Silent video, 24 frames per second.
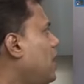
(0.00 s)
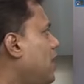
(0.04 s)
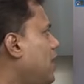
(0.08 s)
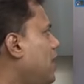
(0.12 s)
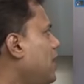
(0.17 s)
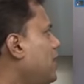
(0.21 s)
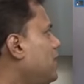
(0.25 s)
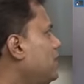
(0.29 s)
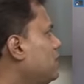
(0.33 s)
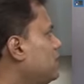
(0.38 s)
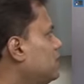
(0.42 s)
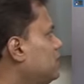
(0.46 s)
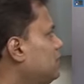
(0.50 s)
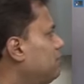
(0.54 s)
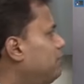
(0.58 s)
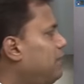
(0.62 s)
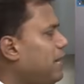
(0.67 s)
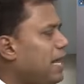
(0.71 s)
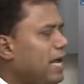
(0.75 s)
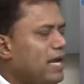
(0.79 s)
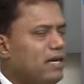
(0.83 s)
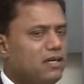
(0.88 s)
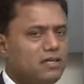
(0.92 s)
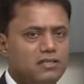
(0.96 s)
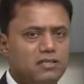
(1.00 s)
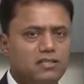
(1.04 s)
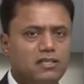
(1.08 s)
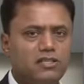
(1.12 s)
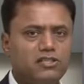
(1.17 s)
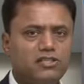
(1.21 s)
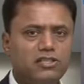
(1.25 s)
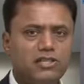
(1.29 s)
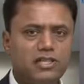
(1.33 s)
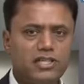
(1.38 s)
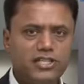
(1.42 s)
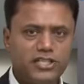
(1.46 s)
and the planned
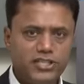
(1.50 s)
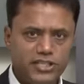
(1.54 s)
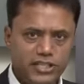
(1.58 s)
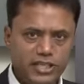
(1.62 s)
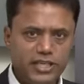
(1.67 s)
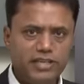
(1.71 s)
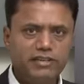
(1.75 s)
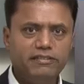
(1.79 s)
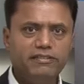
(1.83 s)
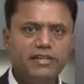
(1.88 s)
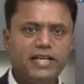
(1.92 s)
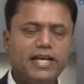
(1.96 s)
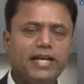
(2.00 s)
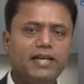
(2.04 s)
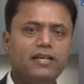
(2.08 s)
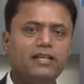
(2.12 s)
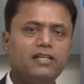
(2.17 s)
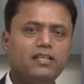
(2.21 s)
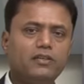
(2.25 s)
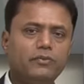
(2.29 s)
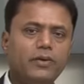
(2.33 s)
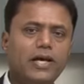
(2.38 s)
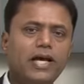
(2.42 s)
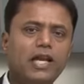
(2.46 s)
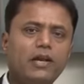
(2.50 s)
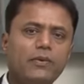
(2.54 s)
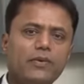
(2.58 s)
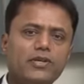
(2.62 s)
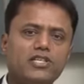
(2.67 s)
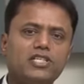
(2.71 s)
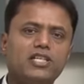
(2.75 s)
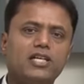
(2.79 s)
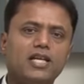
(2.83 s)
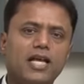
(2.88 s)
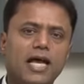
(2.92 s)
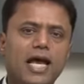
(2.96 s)
results are achieved, and
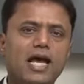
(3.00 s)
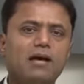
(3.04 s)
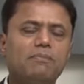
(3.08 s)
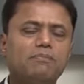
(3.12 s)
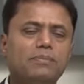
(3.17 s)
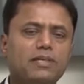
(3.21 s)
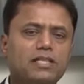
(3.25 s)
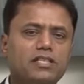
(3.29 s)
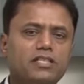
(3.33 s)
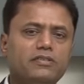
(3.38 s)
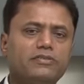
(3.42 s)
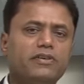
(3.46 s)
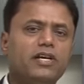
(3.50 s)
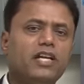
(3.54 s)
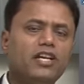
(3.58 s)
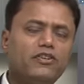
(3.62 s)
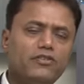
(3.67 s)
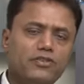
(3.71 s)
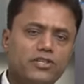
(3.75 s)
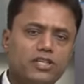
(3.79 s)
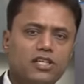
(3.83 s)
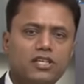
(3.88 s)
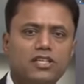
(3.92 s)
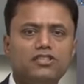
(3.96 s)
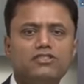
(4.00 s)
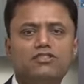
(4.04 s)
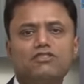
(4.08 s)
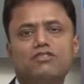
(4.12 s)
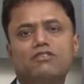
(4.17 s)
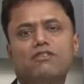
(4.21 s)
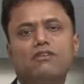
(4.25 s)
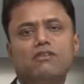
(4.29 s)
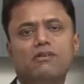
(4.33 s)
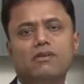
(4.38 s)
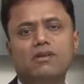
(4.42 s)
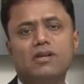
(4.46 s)
evaluation happens, evaluation
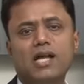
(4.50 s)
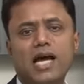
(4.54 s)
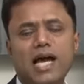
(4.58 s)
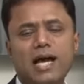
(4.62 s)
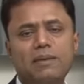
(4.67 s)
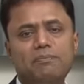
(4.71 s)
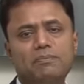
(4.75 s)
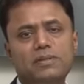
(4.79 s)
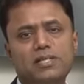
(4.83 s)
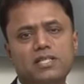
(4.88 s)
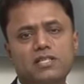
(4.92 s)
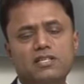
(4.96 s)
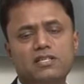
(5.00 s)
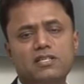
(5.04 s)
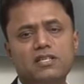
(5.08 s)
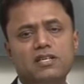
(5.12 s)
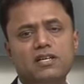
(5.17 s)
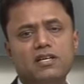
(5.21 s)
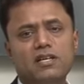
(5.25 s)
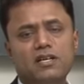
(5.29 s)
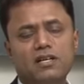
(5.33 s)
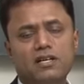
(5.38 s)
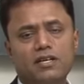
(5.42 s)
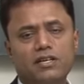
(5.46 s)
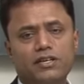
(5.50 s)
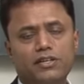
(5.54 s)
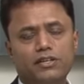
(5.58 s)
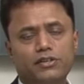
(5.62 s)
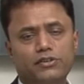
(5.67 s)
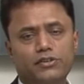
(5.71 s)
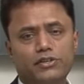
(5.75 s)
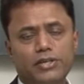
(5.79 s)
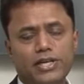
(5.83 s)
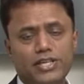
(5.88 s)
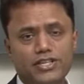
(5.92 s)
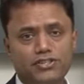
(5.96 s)
control happens,
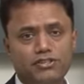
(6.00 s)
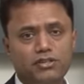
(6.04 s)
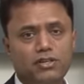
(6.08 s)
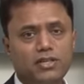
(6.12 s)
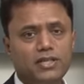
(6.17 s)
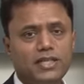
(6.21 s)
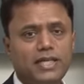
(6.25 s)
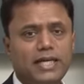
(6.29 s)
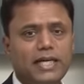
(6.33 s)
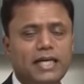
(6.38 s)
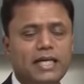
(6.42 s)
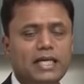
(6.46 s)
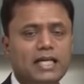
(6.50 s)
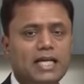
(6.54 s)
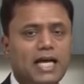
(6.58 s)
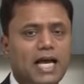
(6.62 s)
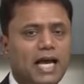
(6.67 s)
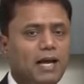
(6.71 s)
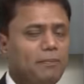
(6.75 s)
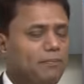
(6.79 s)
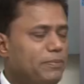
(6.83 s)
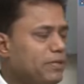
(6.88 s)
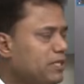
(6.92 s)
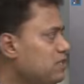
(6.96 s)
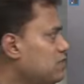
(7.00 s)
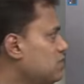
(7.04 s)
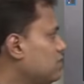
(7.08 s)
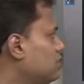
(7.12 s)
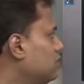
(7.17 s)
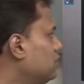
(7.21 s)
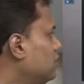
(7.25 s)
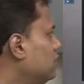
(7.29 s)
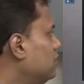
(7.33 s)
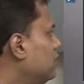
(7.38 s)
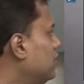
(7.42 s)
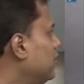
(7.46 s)
to ensure that it happens
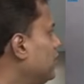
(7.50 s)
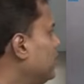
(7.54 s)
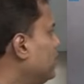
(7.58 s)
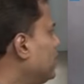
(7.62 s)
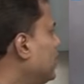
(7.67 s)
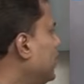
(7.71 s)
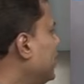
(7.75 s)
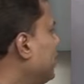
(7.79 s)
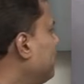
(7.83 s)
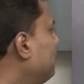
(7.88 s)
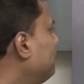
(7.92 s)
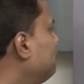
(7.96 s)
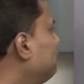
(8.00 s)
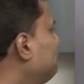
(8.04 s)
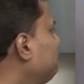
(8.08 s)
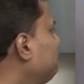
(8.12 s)
in time.